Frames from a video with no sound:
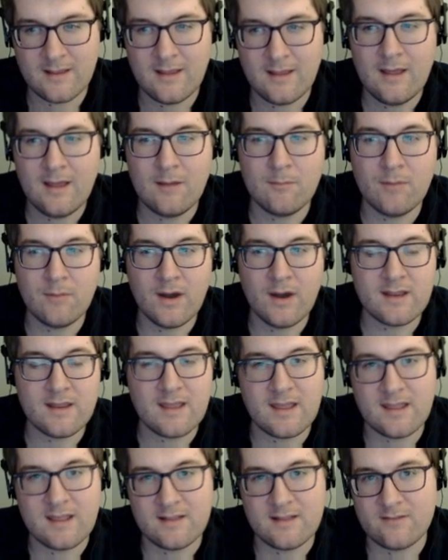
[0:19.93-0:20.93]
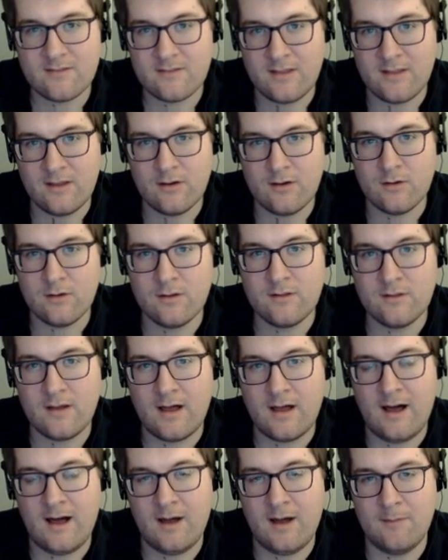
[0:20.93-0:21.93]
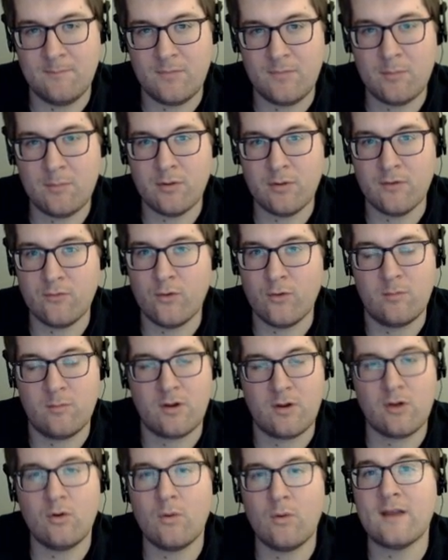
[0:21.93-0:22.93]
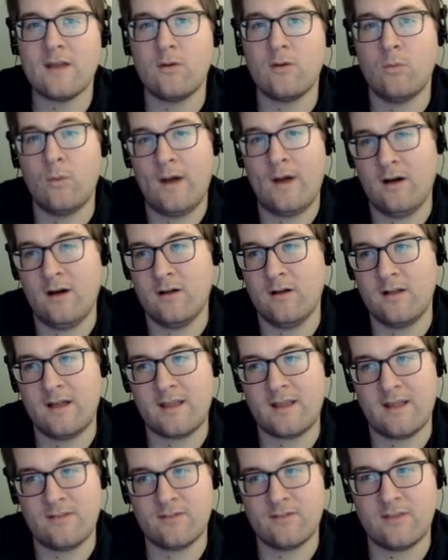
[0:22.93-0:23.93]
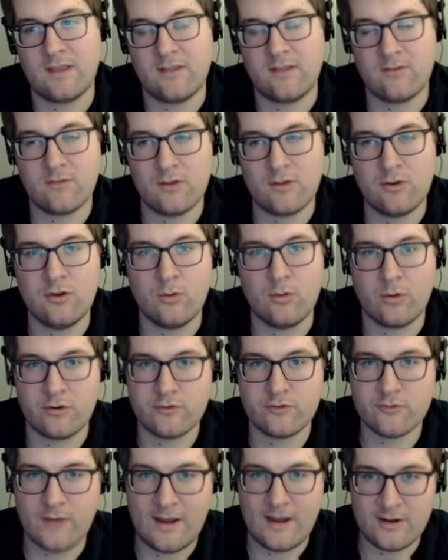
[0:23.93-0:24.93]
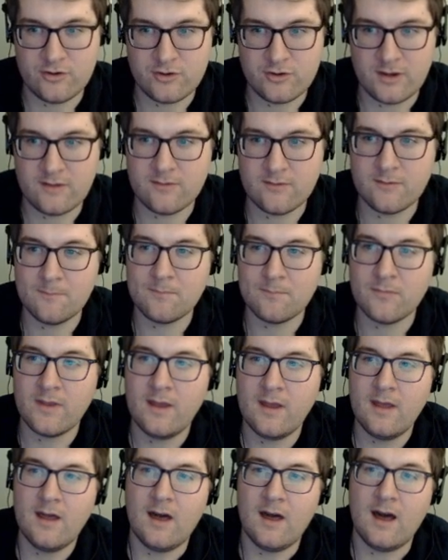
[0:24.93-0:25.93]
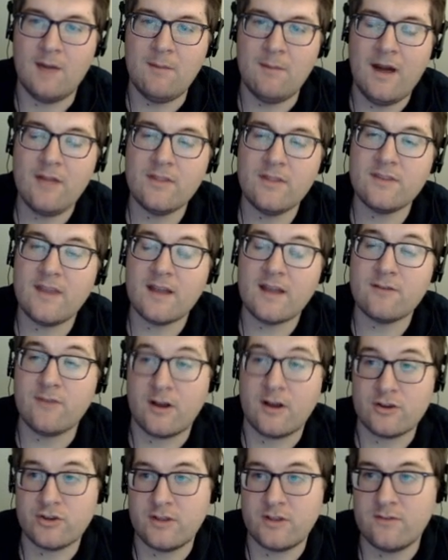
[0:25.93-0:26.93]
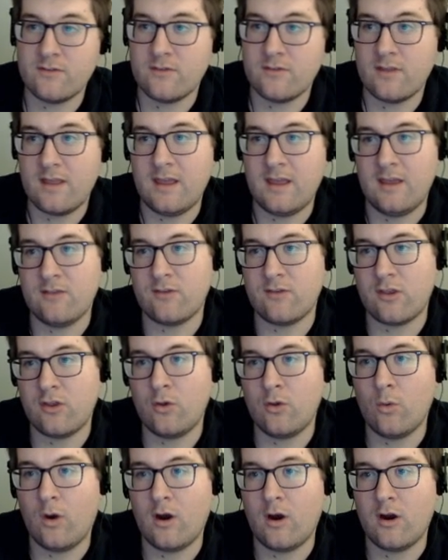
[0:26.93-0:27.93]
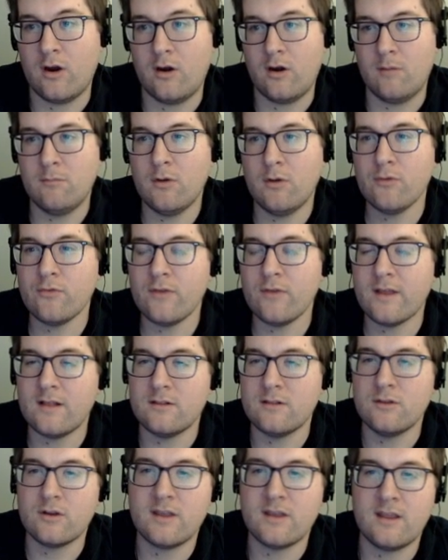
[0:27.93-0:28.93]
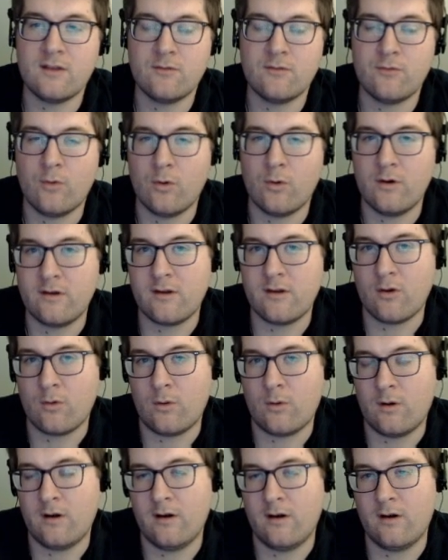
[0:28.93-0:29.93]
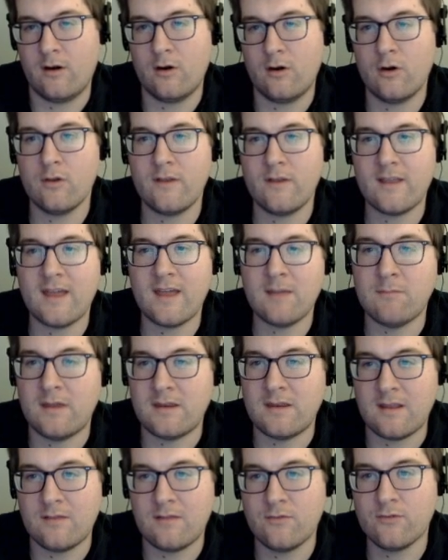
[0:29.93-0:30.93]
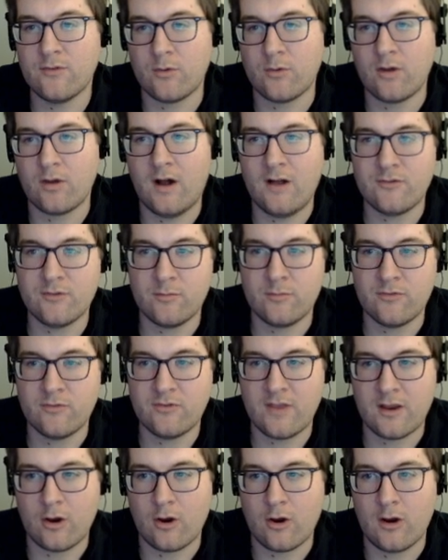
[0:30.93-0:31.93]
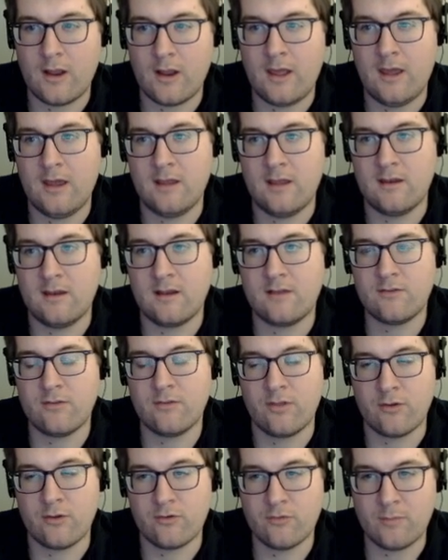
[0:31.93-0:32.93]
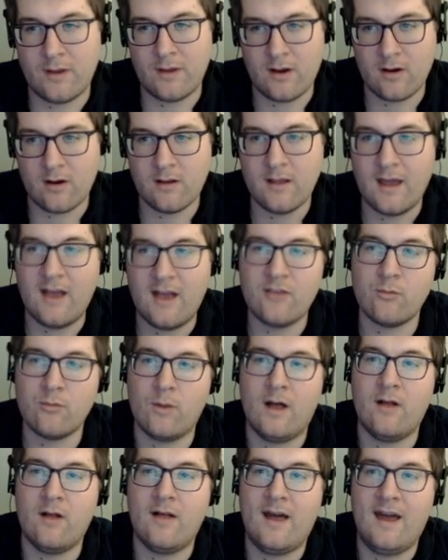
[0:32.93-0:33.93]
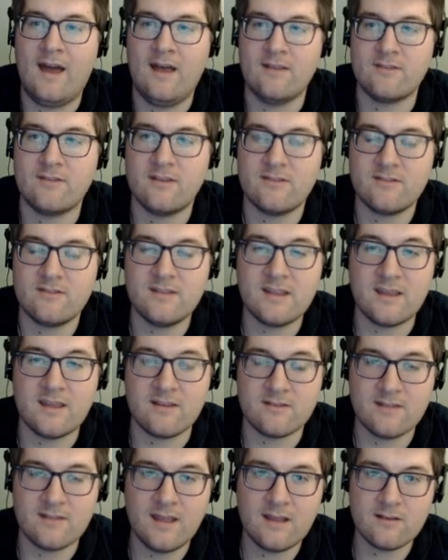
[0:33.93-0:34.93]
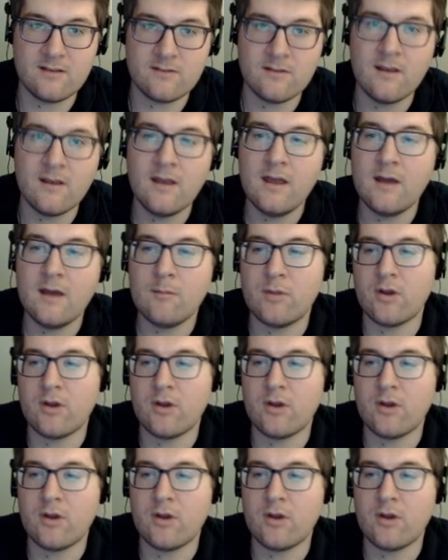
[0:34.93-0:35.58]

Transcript: but it can still perform quite well against these newer strategies. How the deck functions is you are mostly looking for your early game minions, so Costume Singer and Slitherspear, as well as Sneaky Snakes, but you're